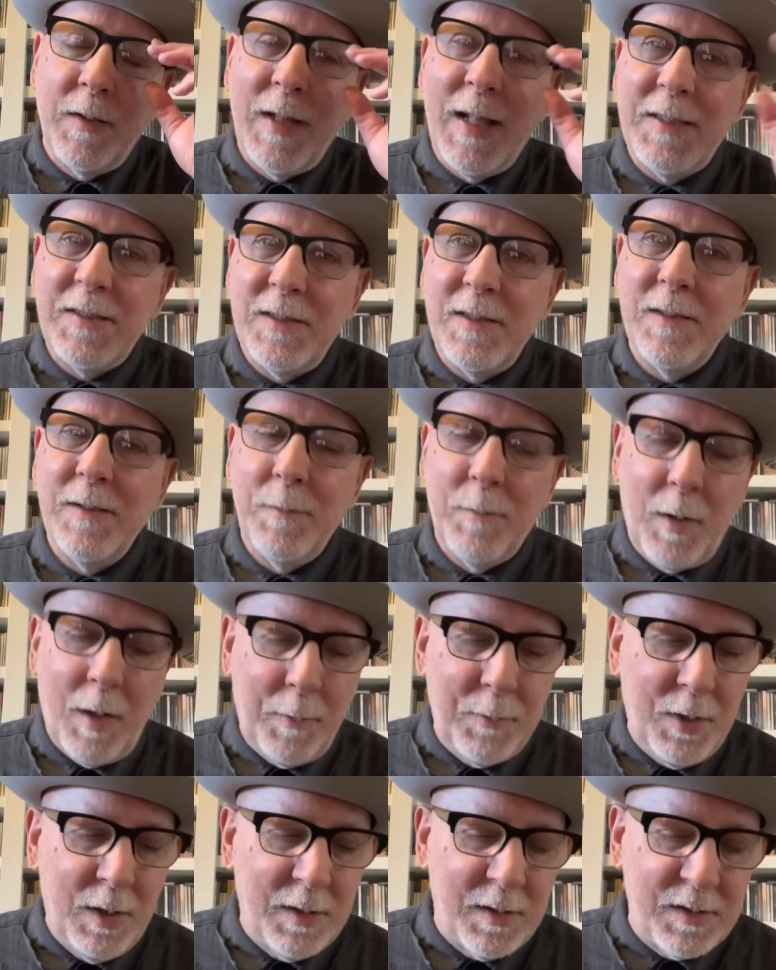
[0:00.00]
That's
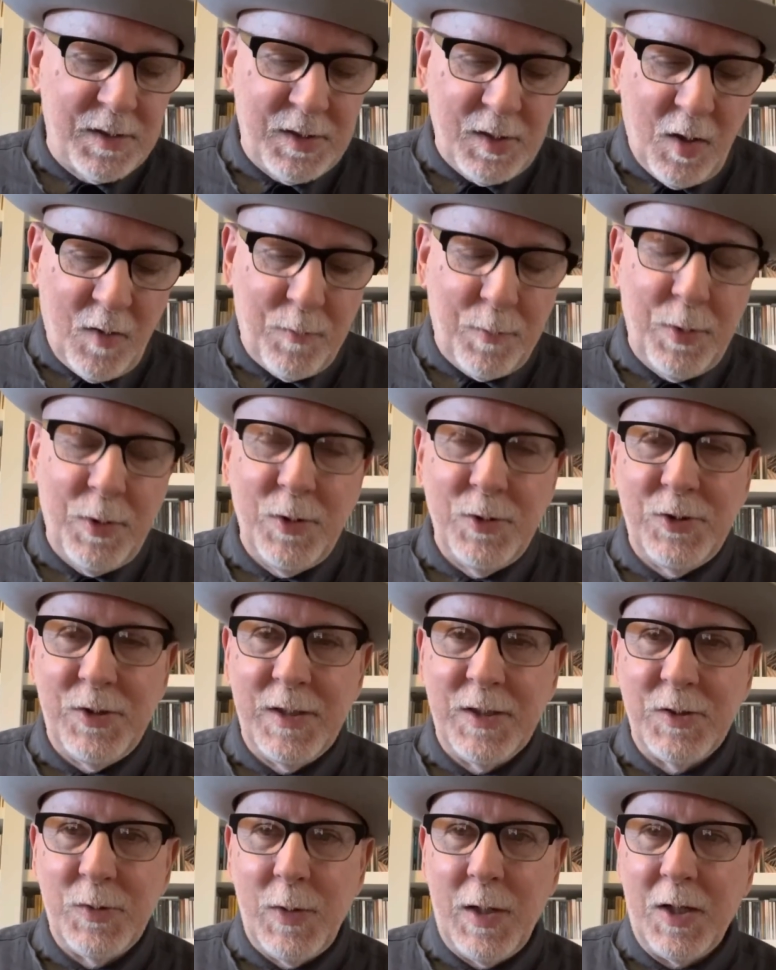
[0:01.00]
Bob Dylan self-producing
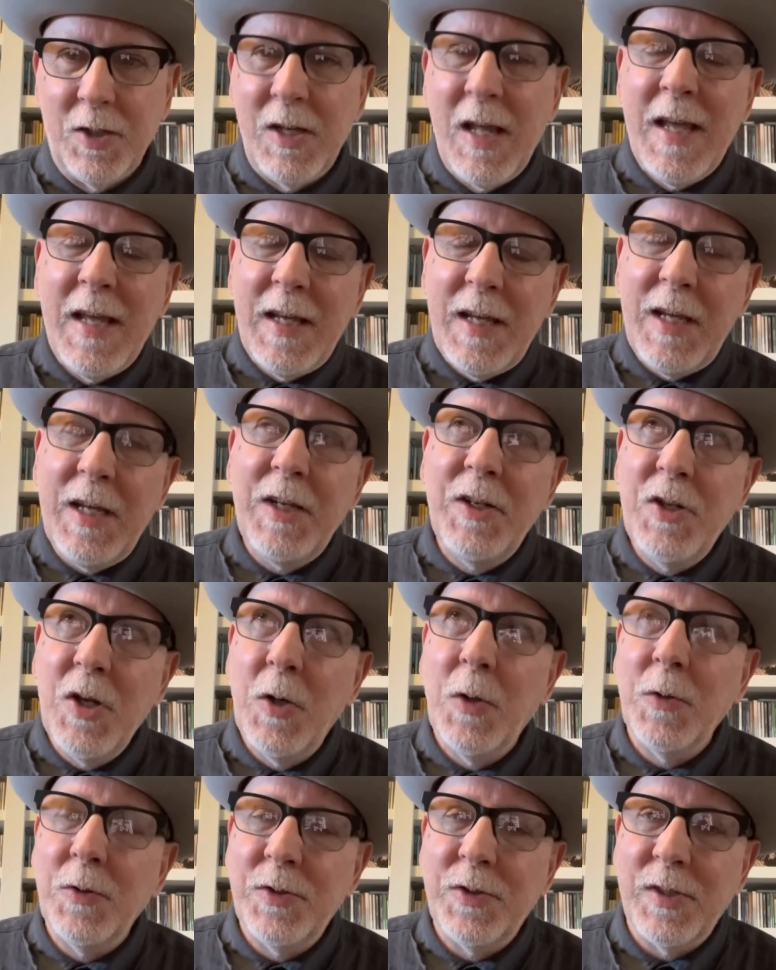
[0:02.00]
his record. He
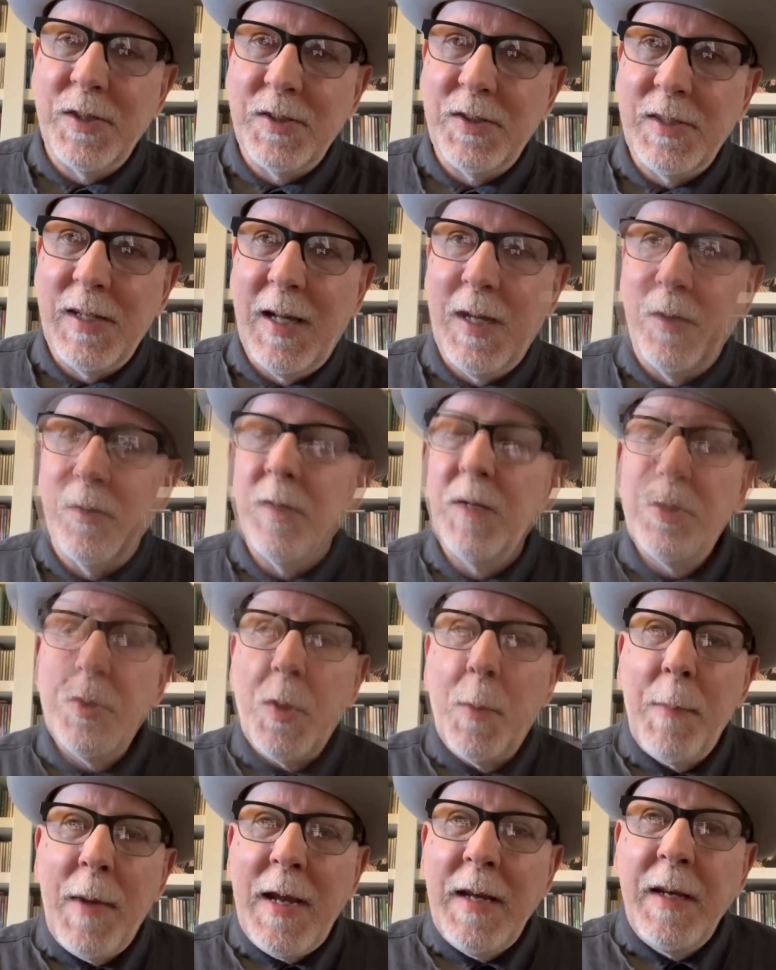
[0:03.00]
knows the sound. So
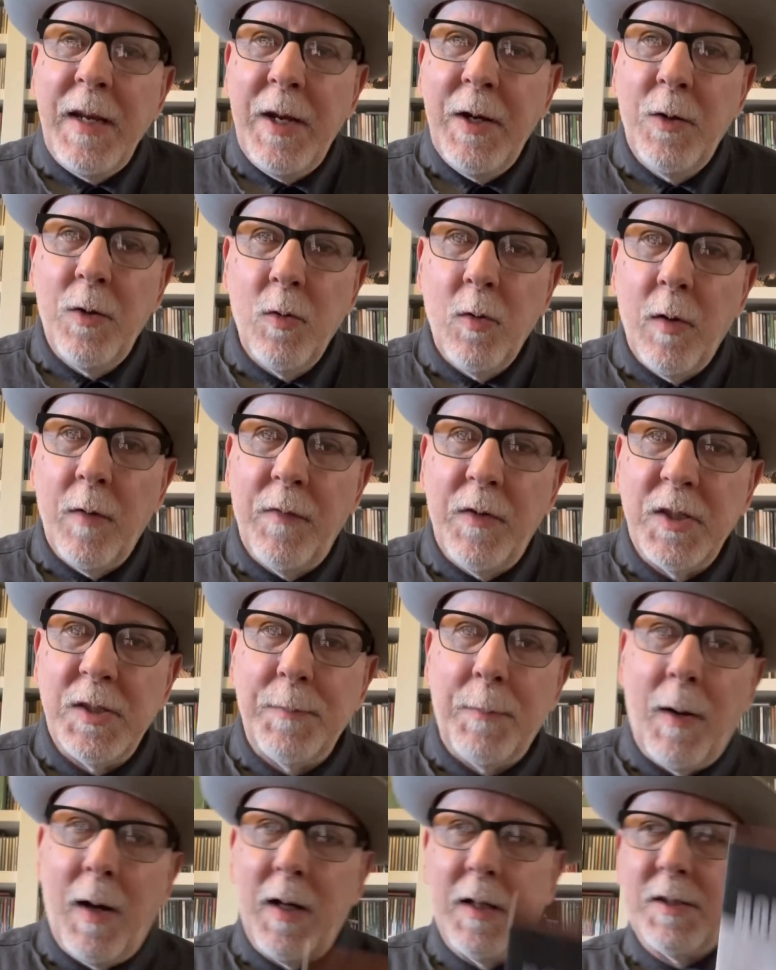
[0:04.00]
the main hero of this
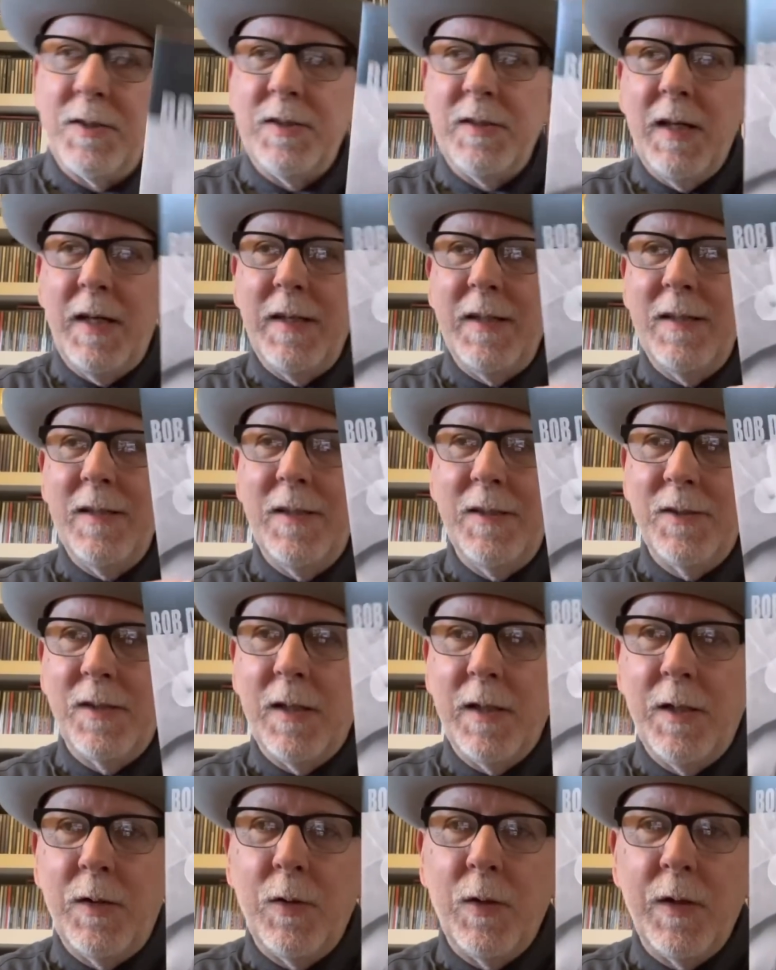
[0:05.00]
box set is
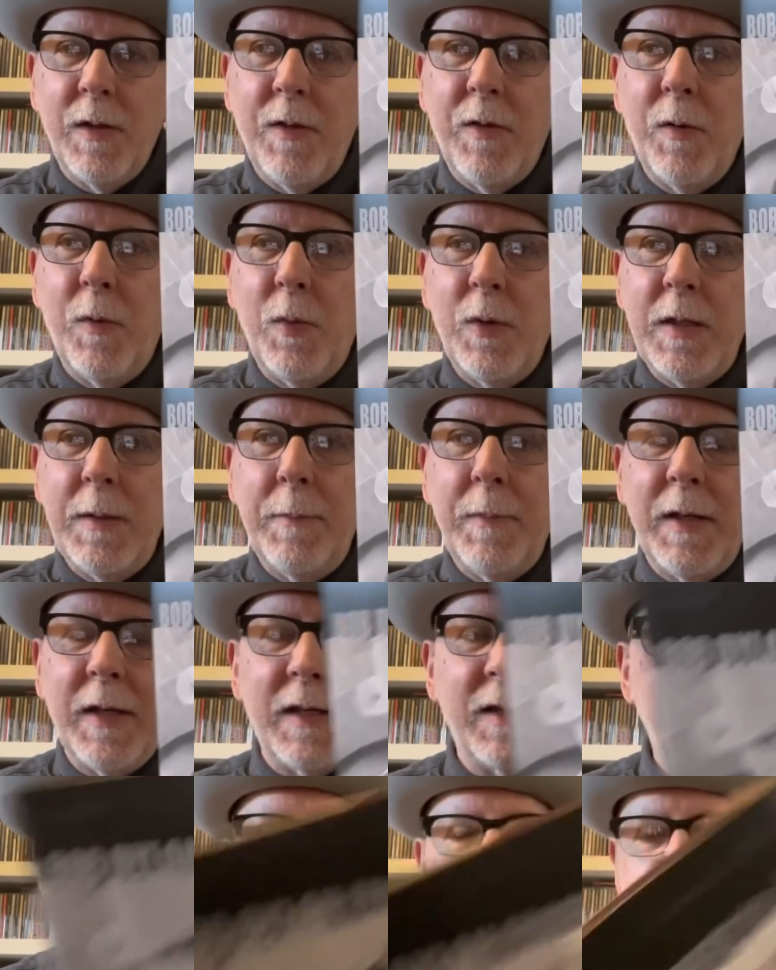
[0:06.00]
literally the remix.